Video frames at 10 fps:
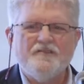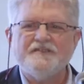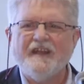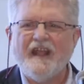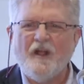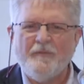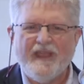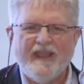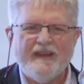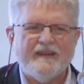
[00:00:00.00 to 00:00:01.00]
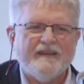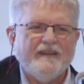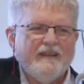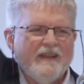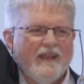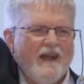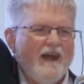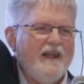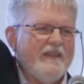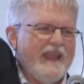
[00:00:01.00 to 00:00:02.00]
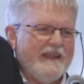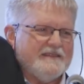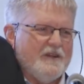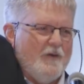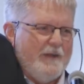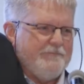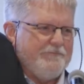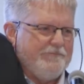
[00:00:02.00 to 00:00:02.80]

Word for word: Who's going to help me eat it? All the hands go up.